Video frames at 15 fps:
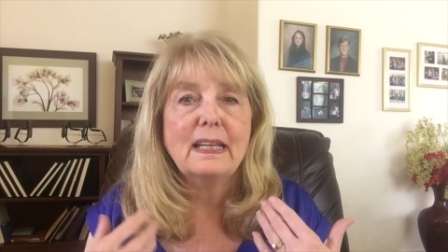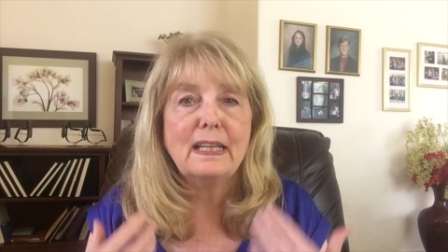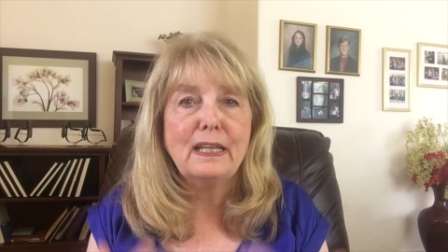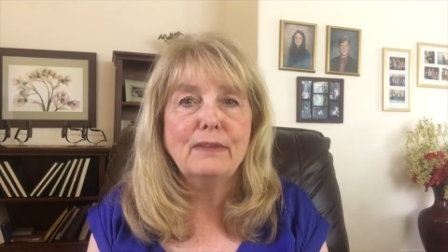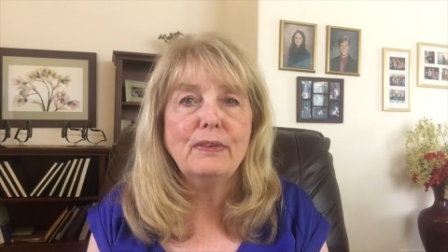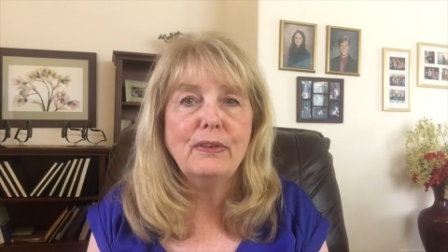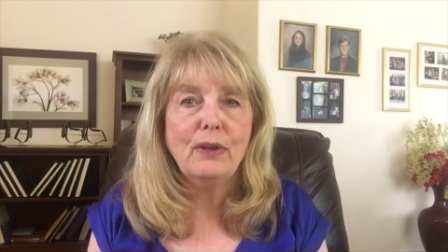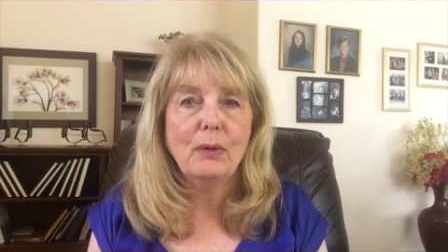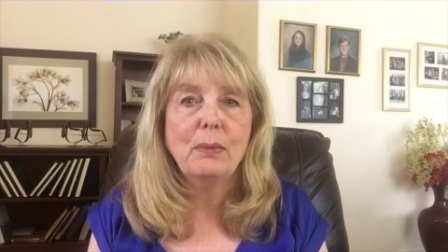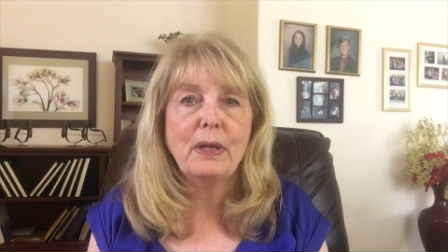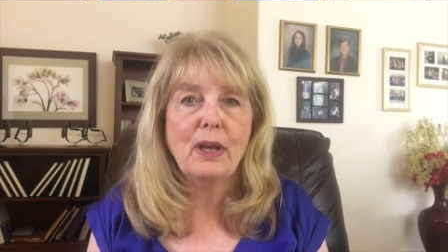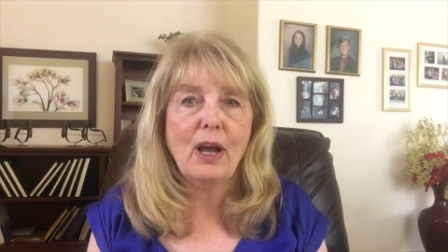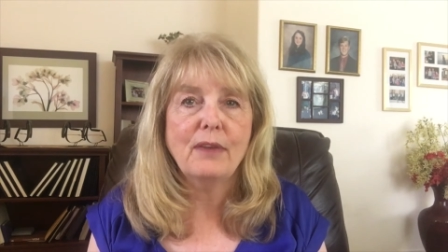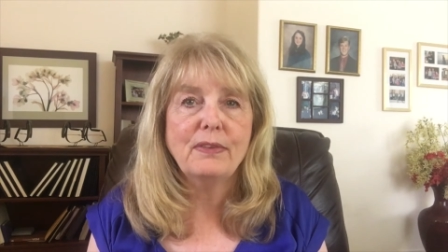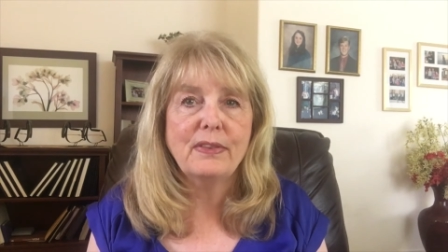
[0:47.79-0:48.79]
Even though we
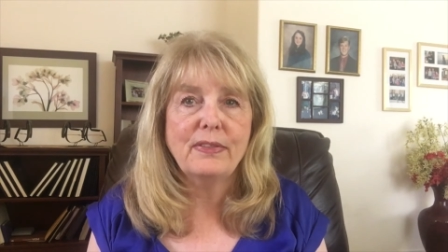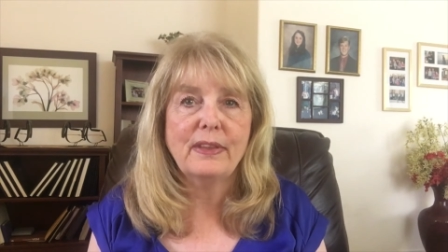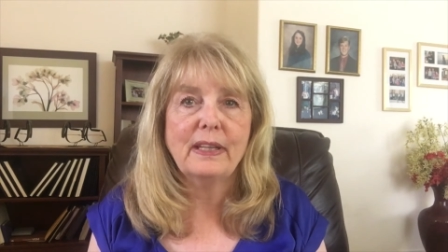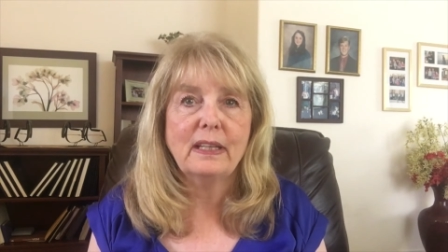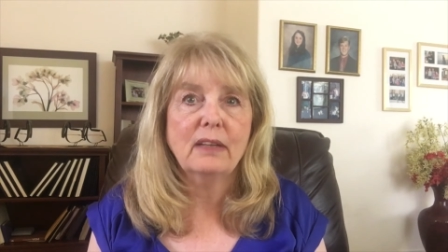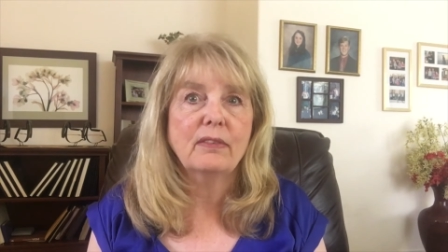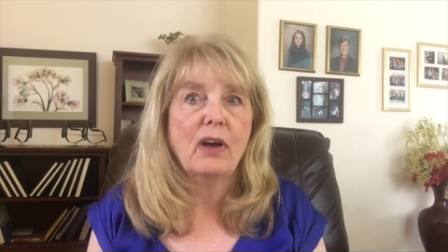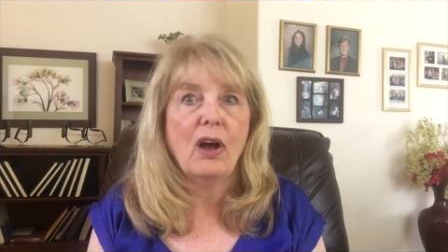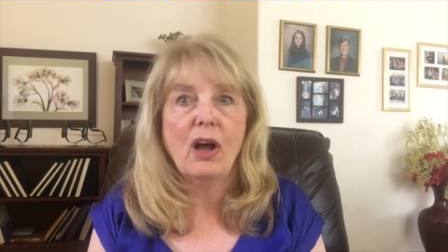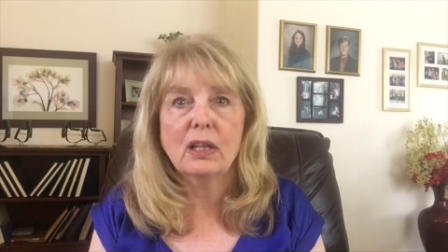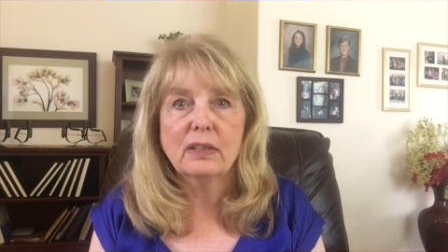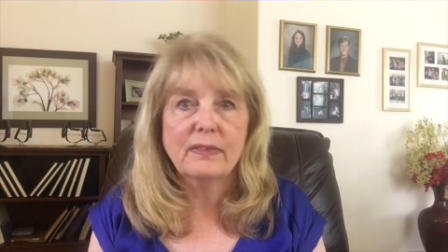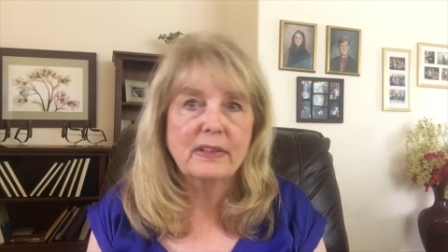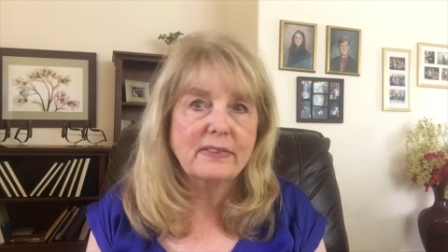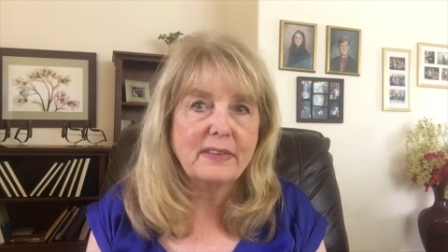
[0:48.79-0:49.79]
often think of all
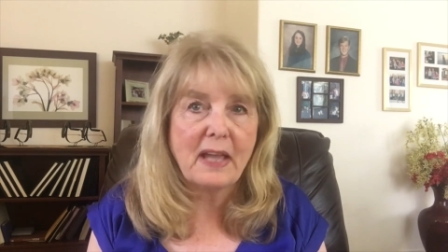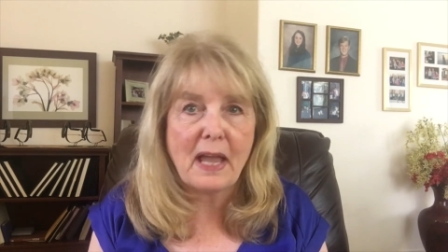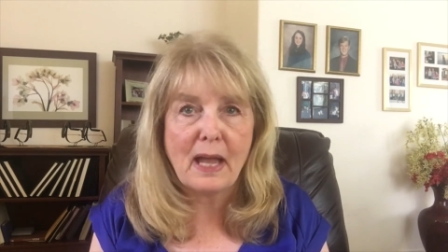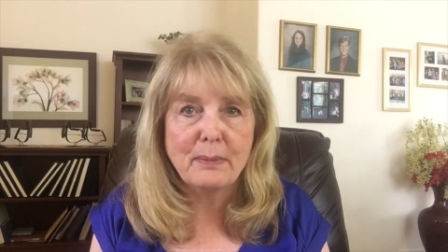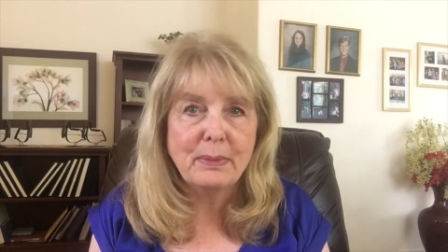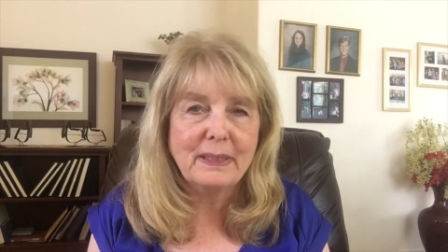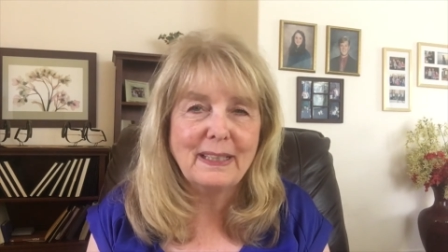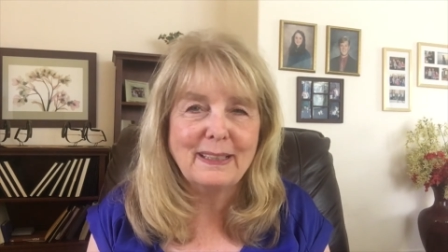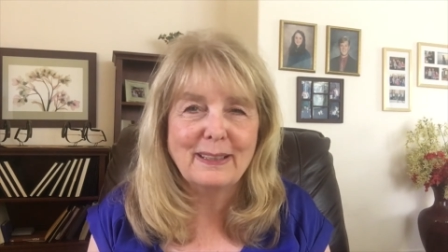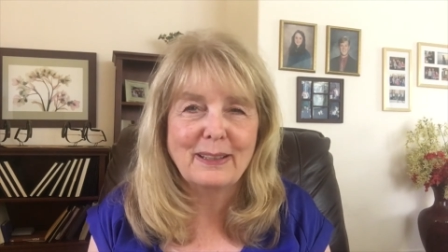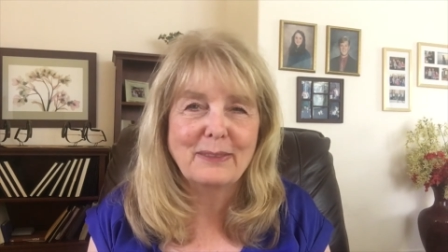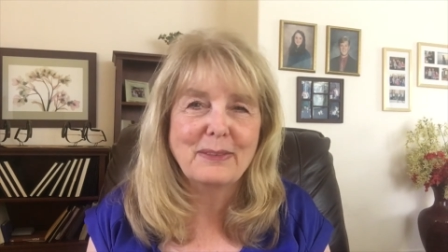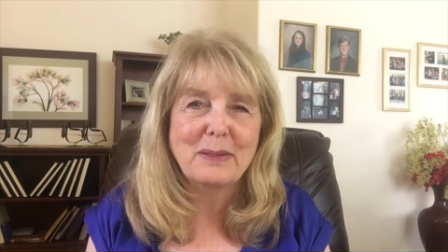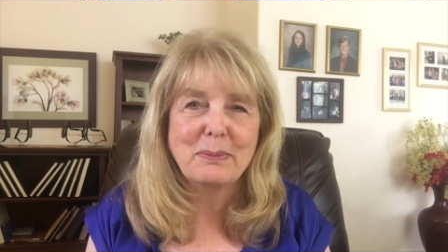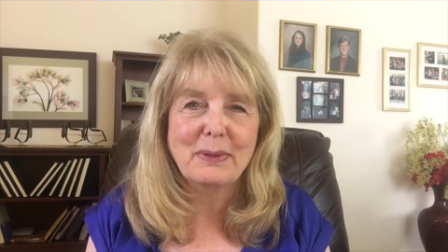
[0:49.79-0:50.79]
of this happening in our
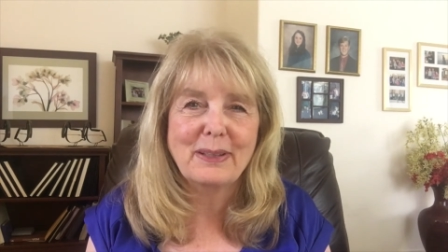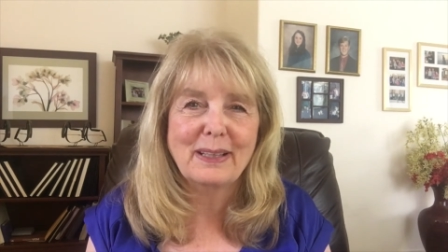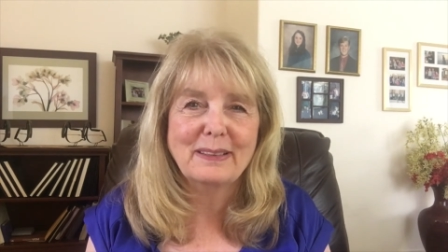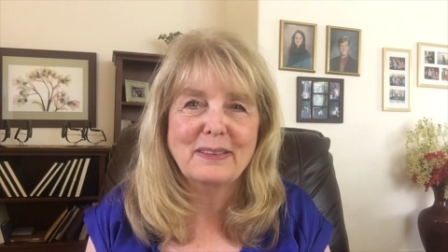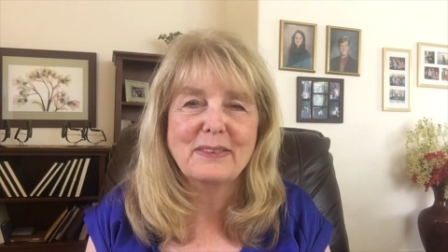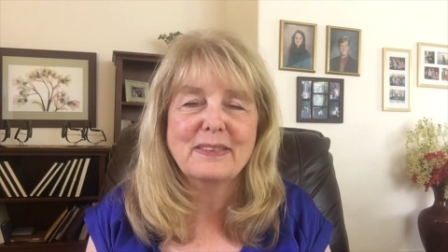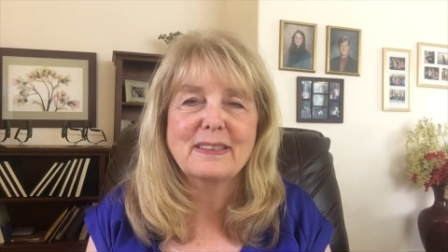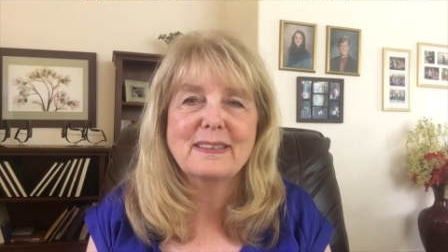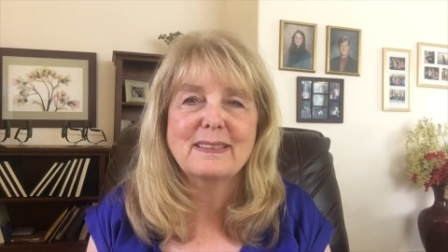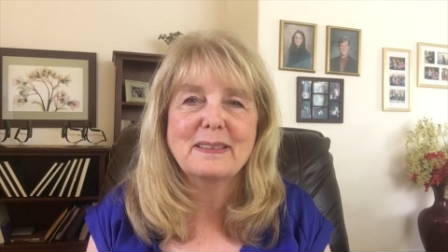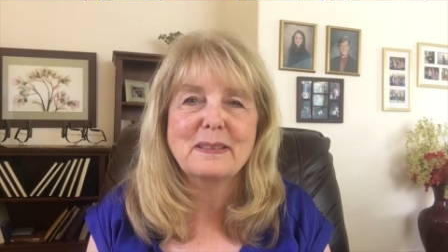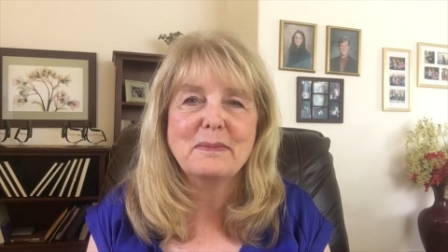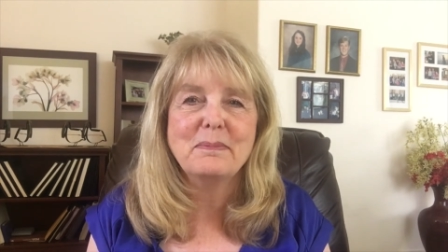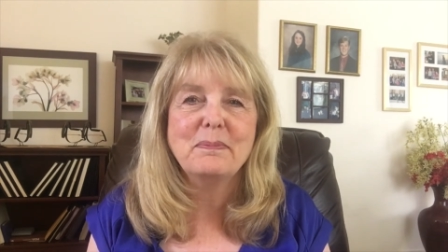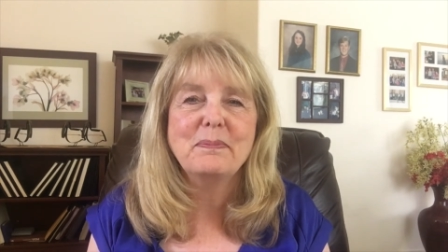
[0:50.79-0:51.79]
reproductive
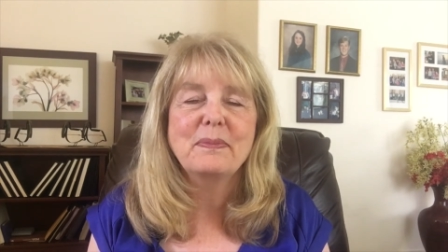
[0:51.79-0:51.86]
system,